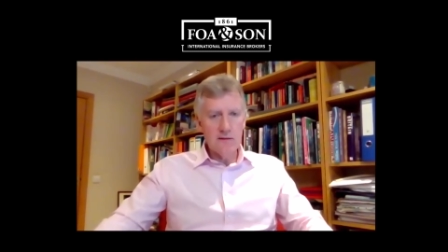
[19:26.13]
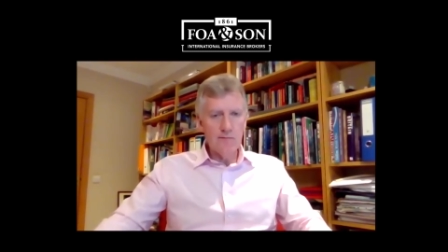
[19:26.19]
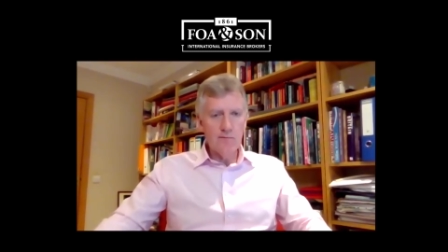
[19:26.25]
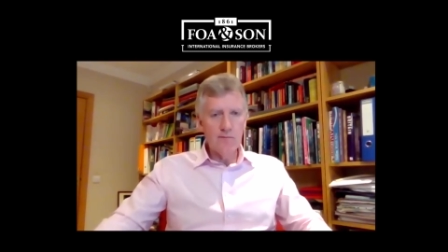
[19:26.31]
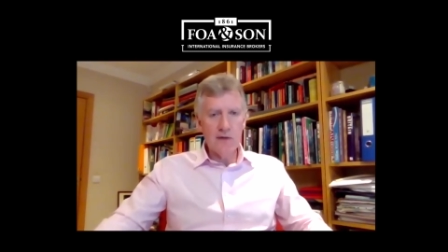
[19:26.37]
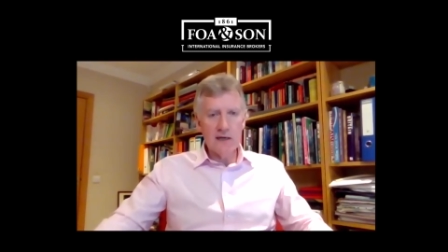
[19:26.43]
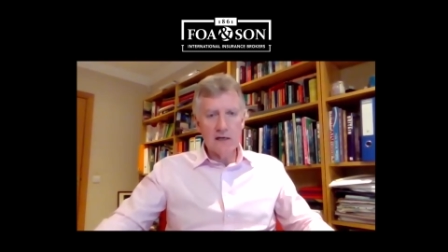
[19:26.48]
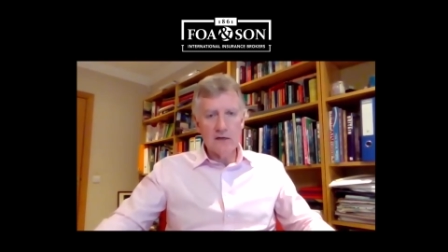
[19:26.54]

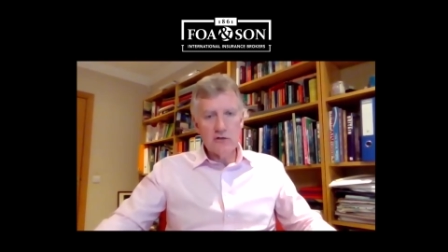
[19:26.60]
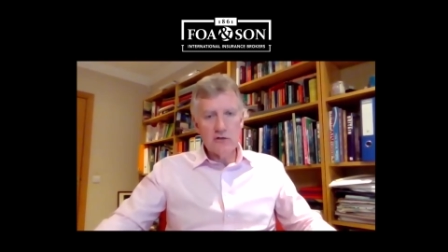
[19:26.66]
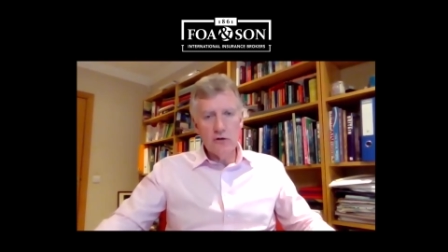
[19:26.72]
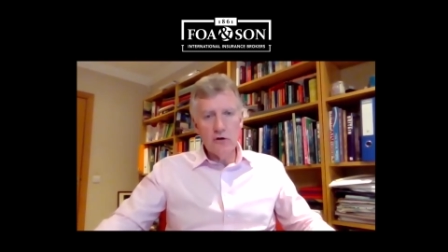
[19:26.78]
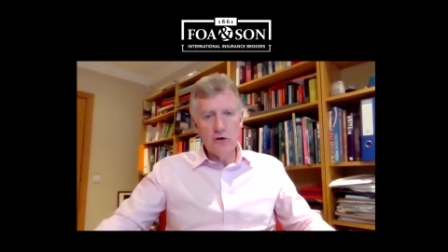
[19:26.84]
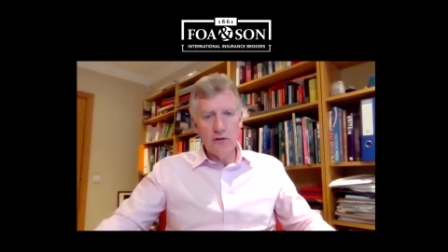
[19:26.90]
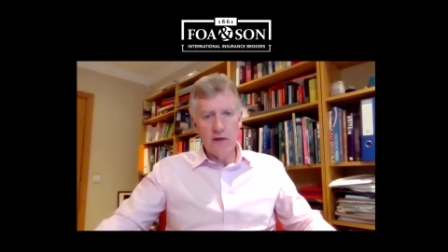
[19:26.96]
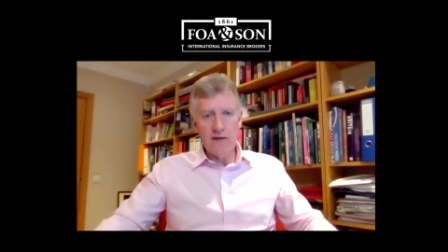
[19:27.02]
Make
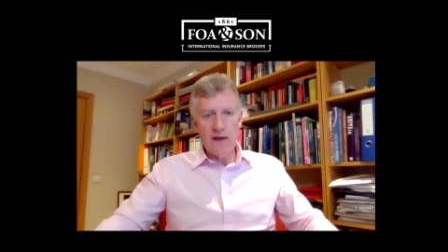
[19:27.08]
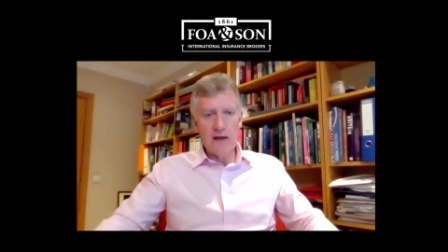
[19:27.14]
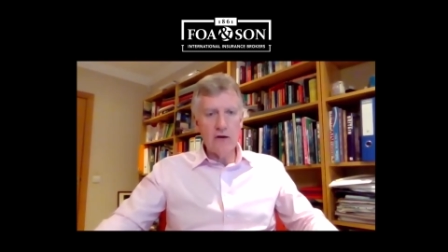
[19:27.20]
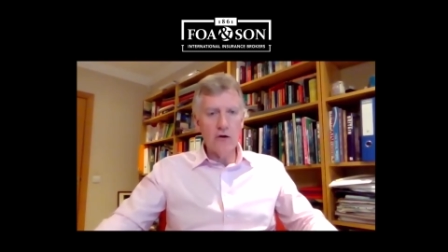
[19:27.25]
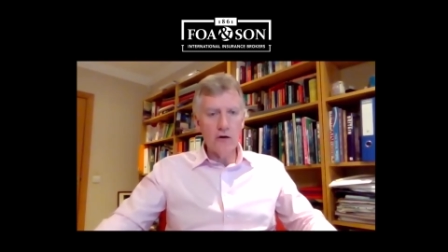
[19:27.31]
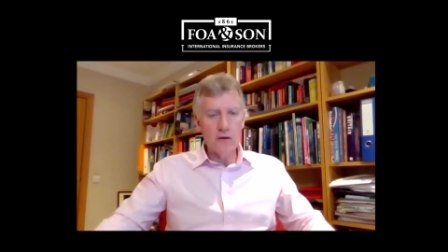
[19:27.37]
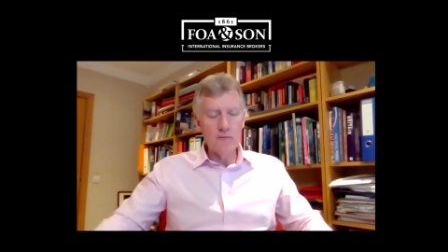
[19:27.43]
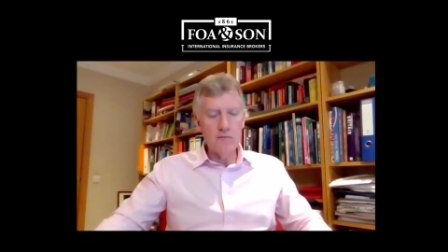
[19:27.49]
sure that they're
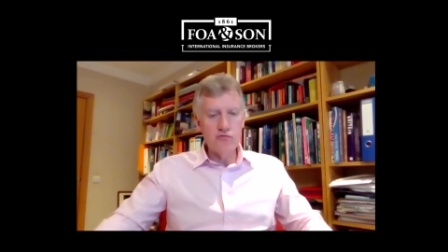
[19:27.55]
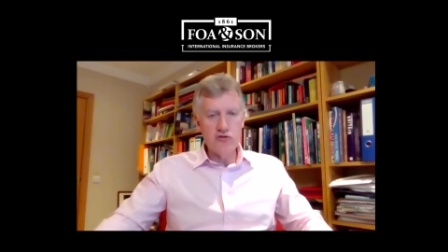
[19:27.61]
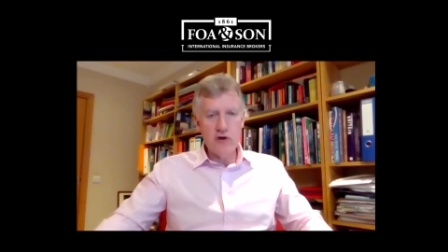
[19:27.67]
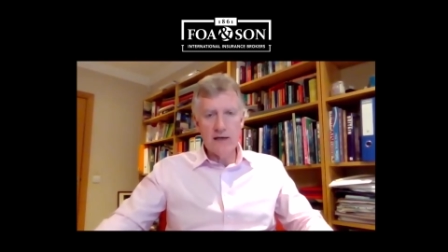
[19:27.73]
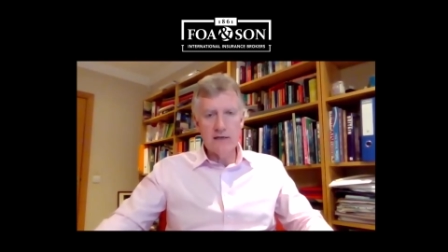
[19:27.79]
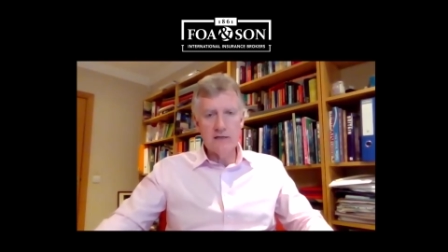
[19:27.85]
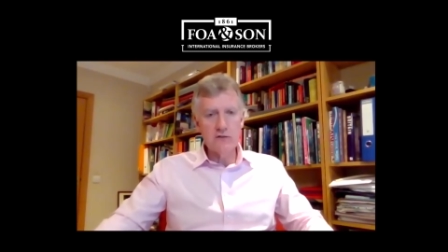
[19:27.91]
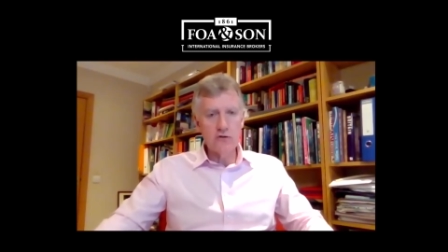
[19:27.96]
not
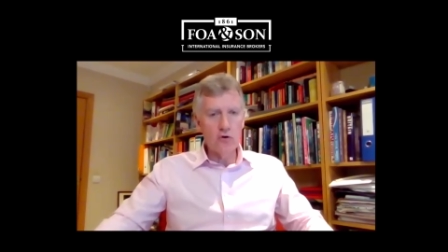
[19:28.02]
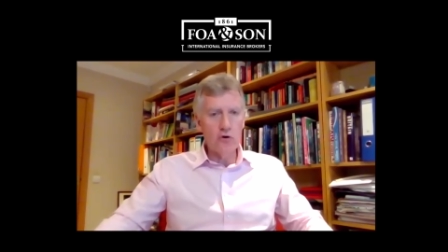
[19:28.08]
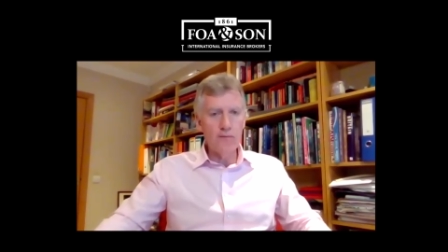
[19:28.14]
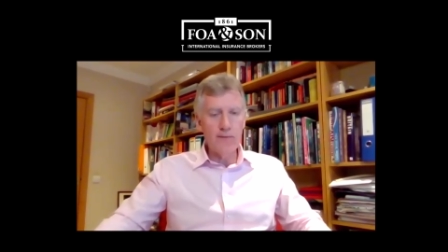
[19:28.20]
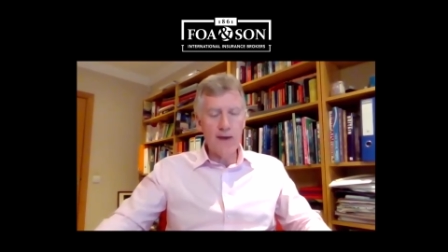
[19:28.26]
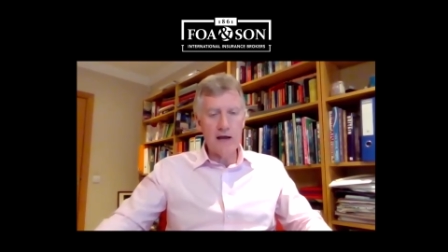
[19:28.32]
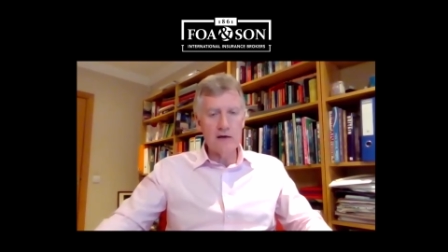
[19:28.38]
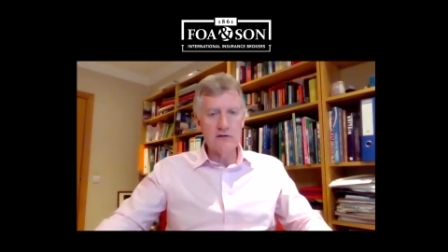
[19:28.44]
compressed or
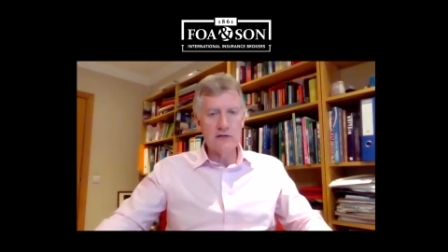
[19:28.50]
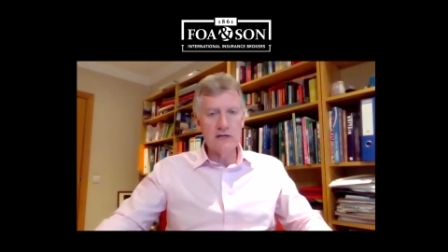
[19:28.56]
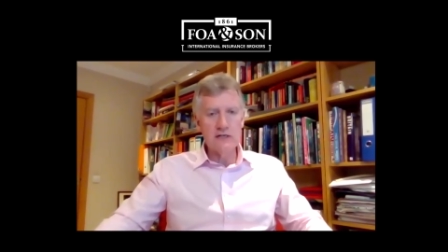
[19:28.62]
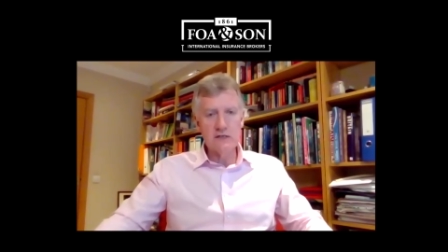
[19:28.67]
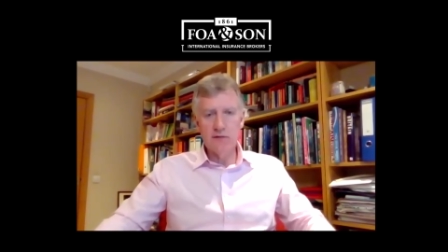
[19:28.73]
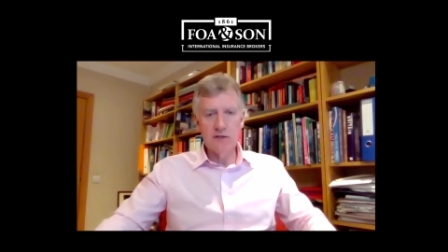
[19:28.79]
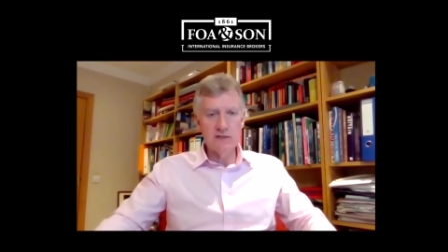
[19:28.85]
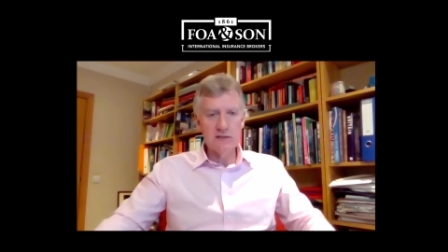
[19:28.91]
perished,
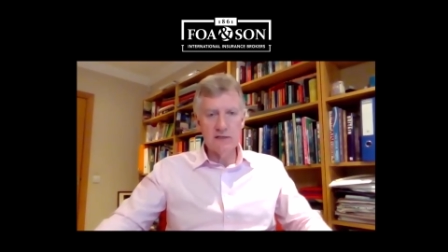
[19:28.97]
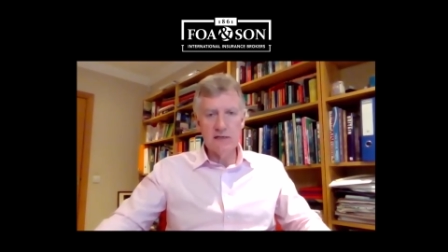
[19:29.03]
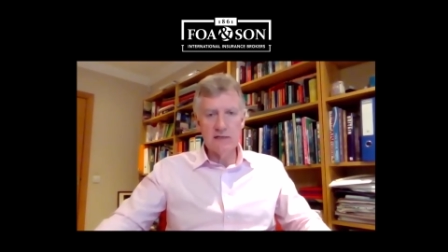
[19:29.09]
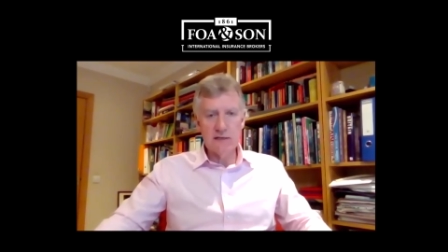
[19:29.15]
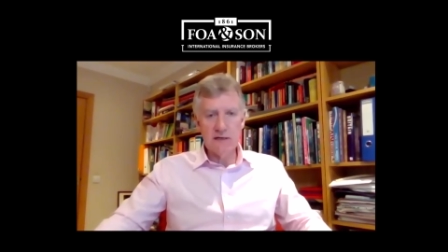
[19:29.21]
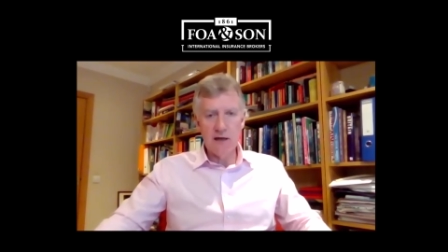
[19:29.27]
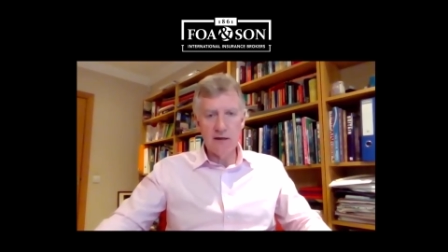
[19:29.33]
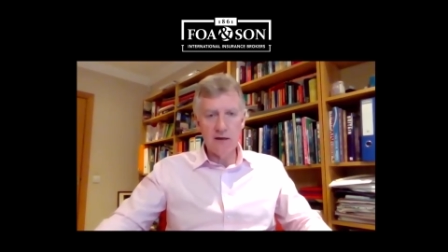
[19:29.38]
because there's
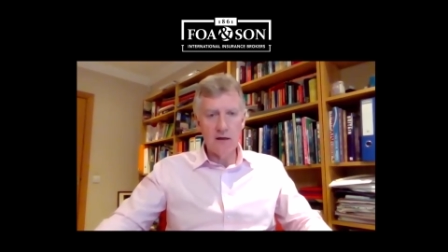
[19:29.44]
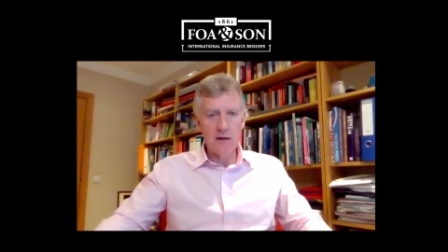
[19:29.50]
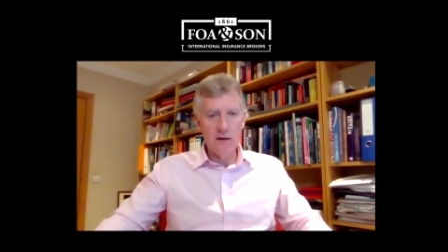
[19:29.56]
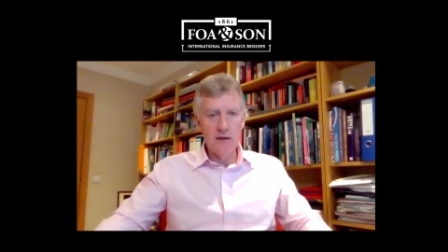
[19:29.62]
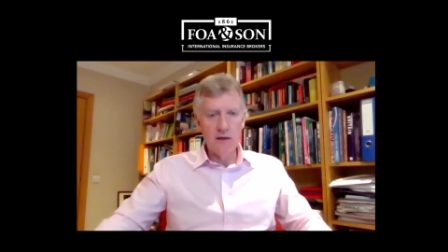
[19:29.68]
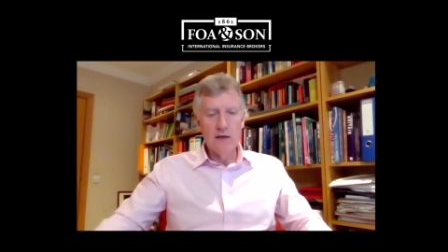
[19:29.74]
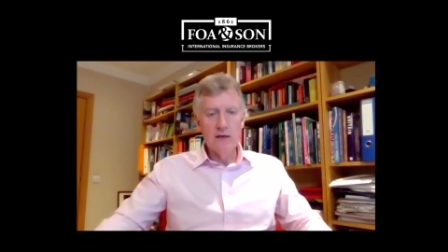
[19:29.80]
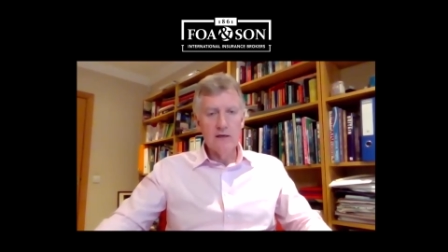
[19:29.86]
another
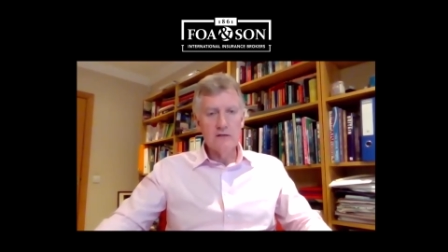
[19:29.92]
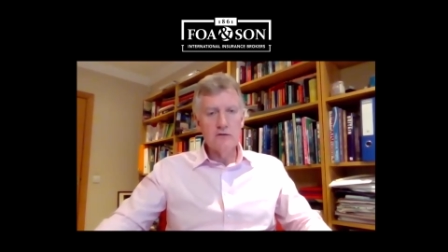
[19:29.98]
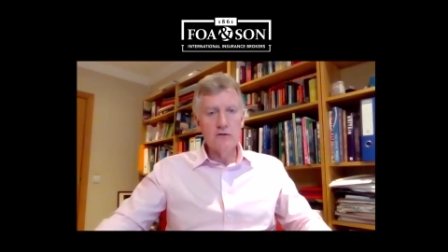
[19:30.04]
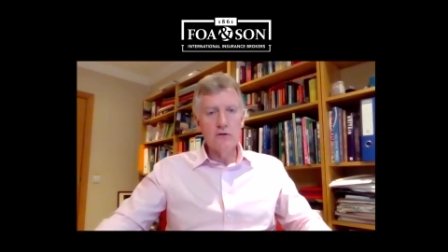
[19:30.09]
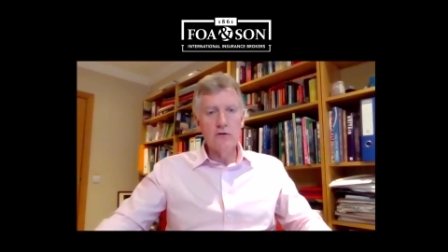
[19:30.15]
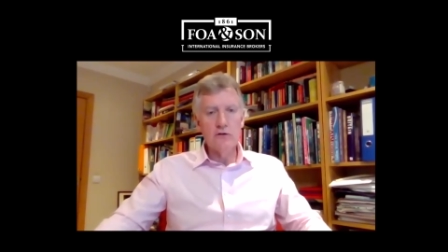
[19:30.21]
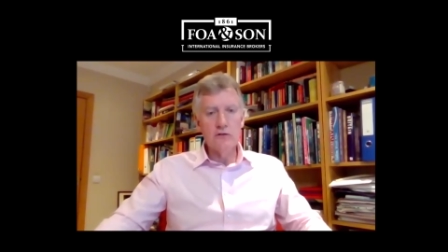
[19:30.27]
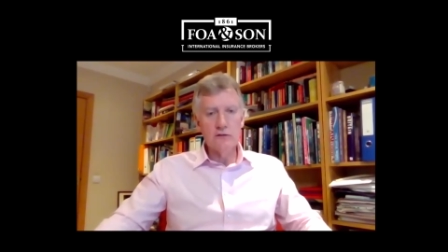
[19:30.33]

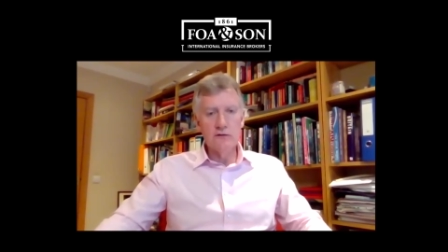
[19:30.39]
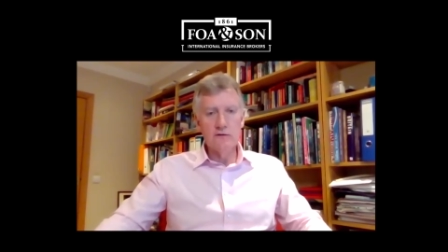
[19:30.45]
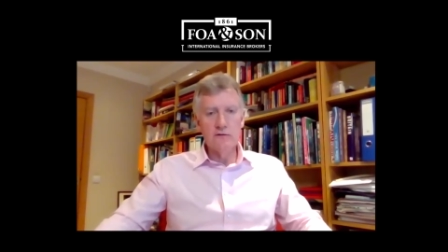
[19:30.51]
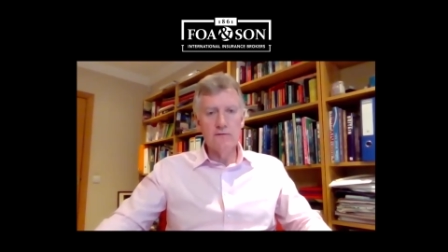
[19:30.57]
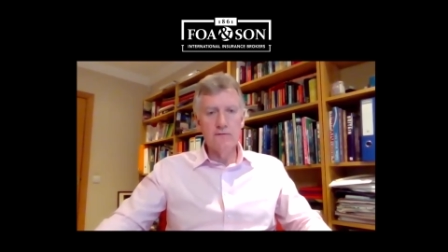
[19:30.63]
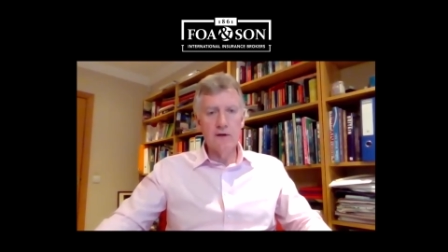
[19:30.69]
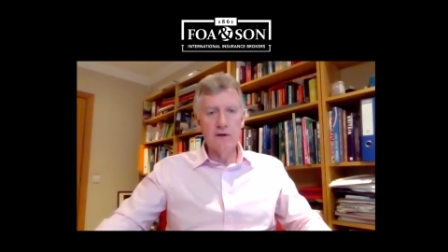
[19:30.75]
source of